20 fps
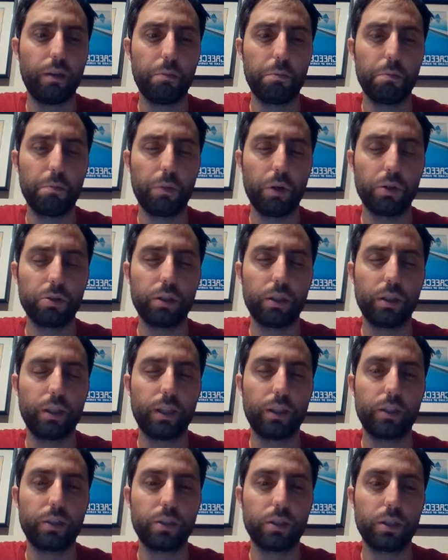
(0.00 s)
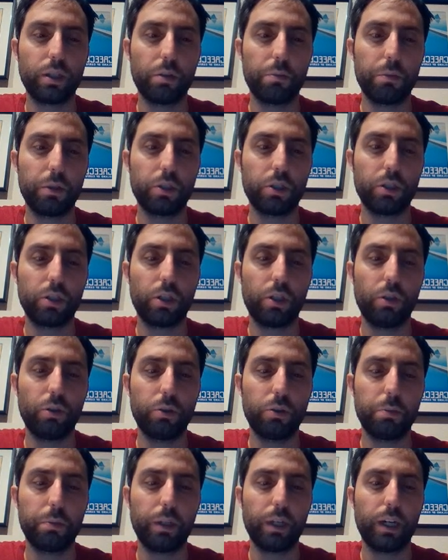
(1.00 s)
mostly think this is going to be just a
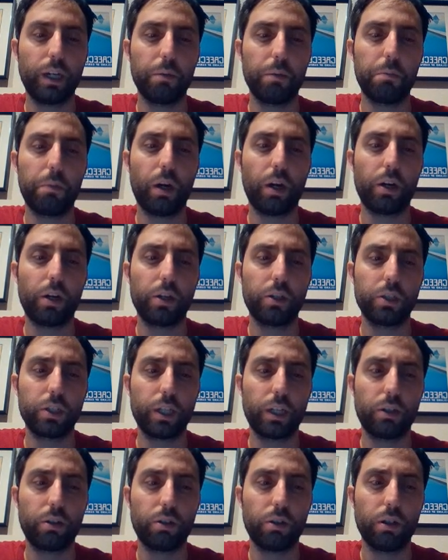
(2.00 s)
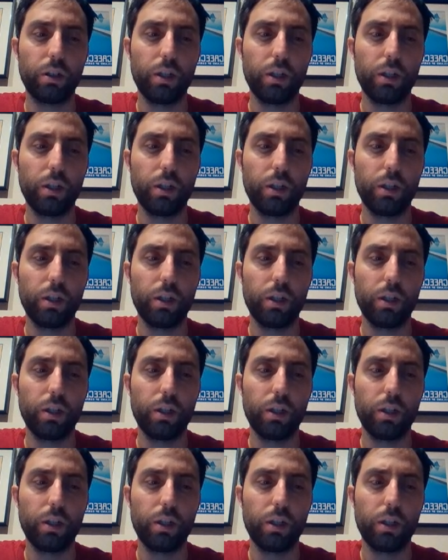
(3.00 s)
huge player in Modern in general.